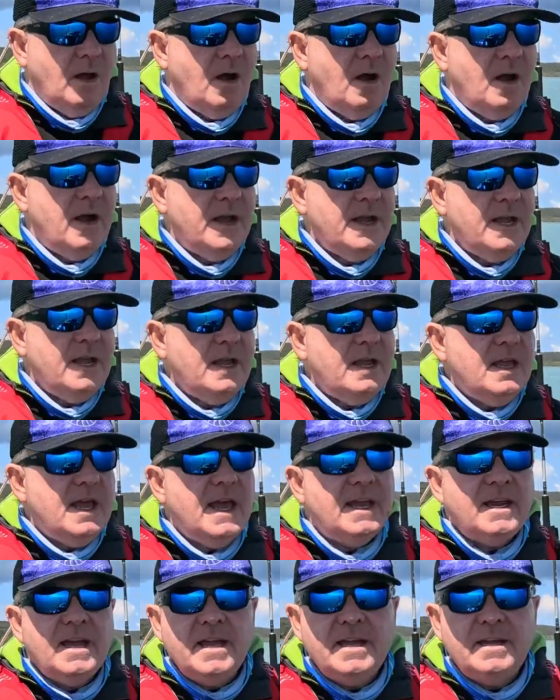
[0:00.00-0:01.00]
I
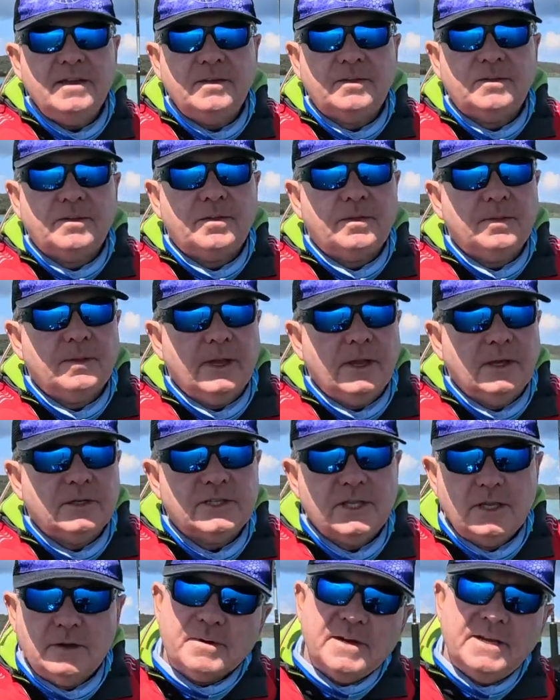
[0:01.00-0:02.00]
had a
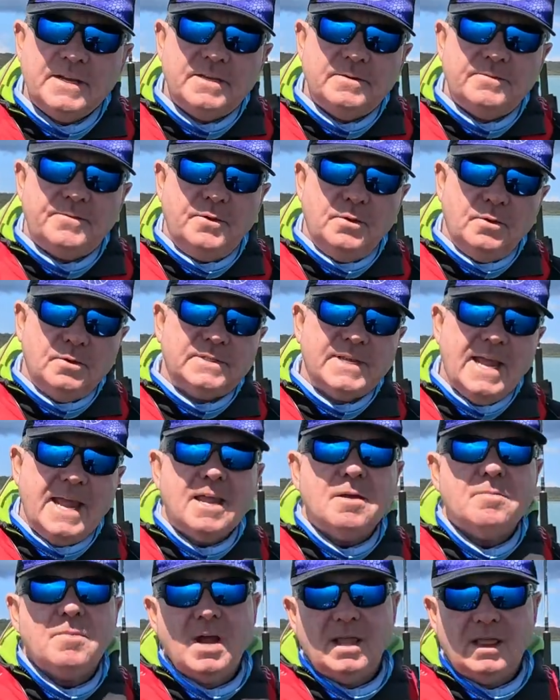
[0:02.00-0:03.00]
auxiliary fuel
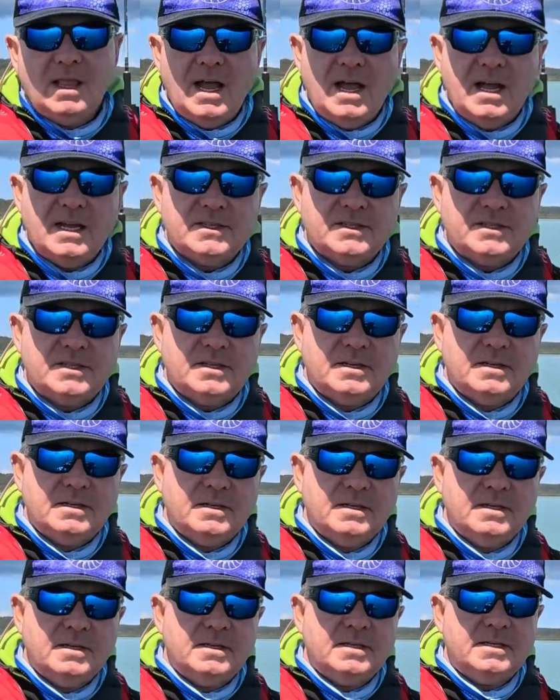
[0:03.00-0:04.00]
tank in my last
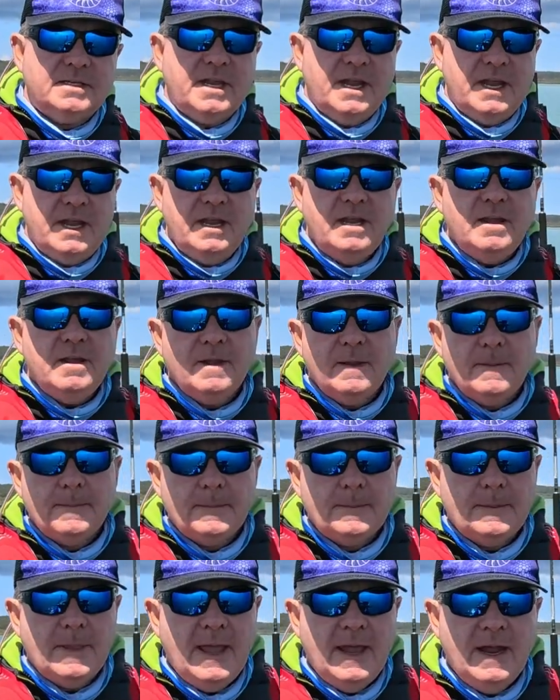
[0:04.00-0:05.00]
ski,
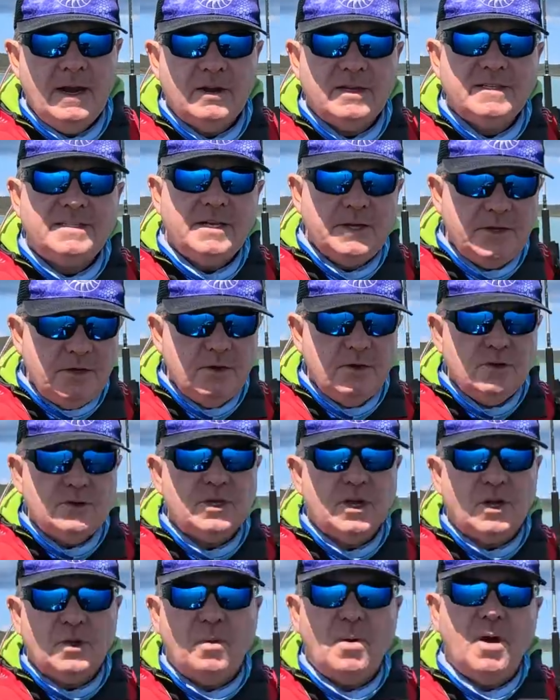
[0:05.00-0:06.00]
and I did
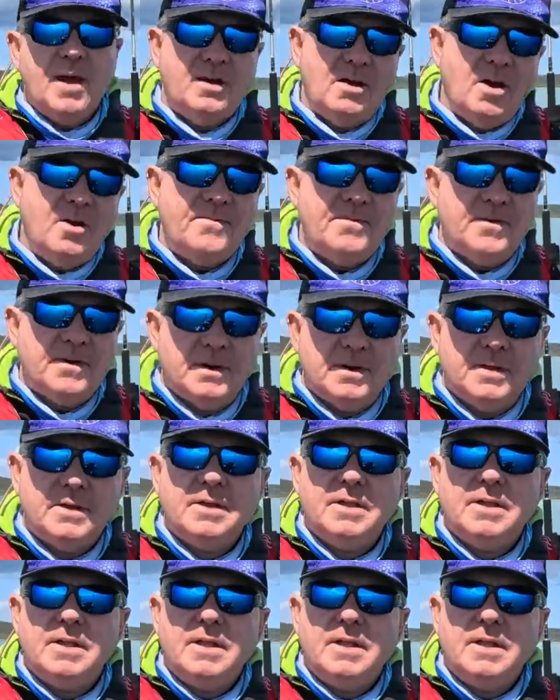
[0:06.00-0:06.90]
use it quite often.